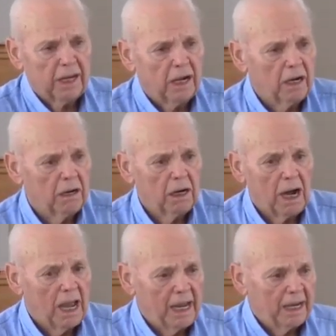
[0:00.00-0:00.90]
Uh,
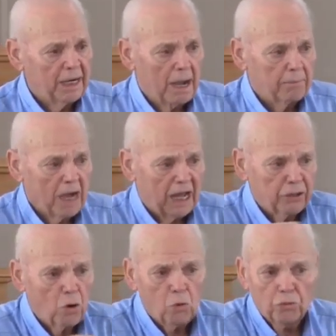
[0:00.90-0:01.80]
I, uh, and I'm, i
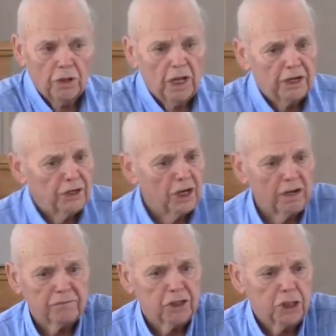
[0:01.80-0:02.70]
know none
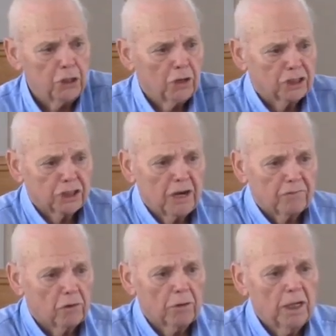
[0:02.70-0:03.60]
of you here has
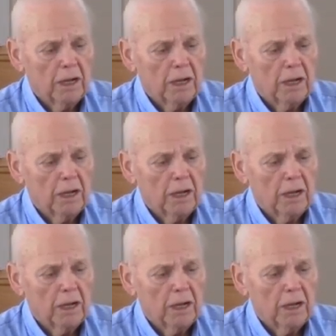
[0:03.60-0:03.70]
ever